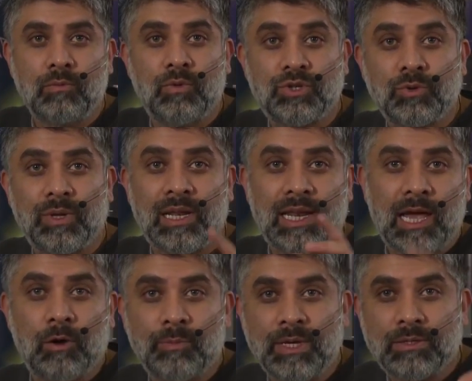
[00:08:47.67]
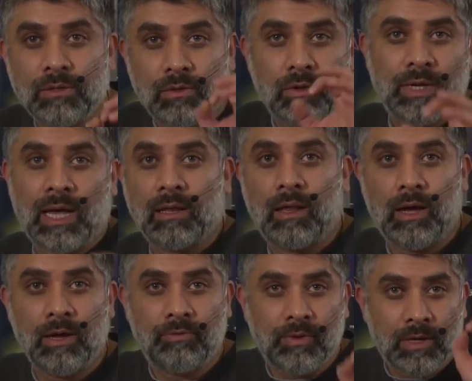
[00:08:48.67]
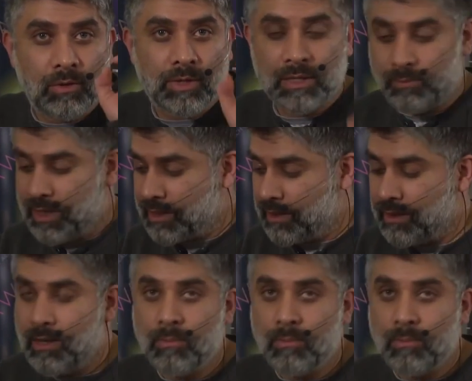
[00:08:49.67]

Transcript: which will allow me to look at life and look at the molecular